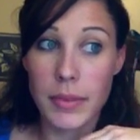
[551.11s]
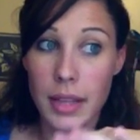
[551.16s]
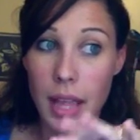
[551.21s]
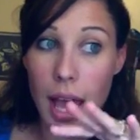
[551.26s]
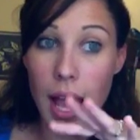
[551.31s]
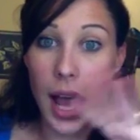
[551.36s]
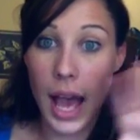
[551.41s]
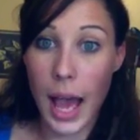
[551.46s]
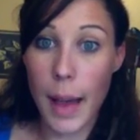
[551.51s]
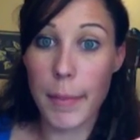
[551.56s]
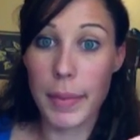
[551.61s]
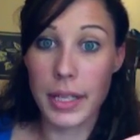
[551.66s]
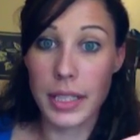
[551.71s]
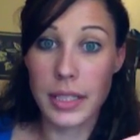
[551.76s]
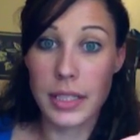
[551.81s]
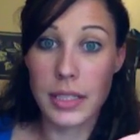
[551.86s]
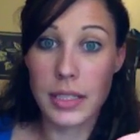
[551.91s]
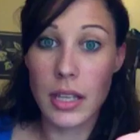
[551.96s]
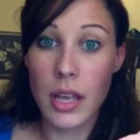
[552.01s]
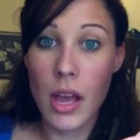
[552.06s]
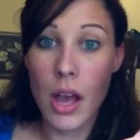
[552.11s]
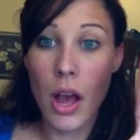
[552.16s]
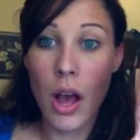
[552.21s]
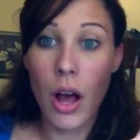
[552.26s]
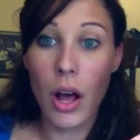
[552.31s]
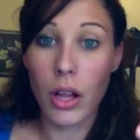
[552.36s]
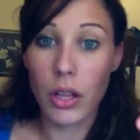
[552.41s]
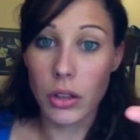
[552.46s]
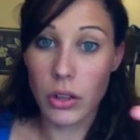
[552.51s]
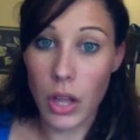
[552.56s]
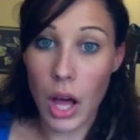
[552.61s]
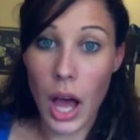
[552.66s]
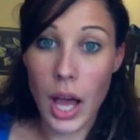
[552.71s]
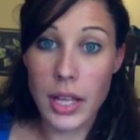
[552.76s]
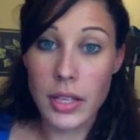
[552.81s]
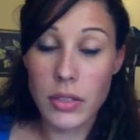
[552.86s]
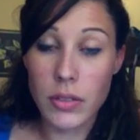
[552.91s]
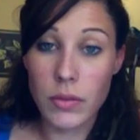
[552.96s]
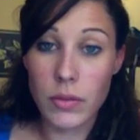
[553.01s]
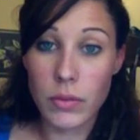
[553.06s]
happens a
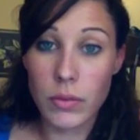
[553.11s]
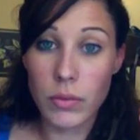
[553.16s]
lot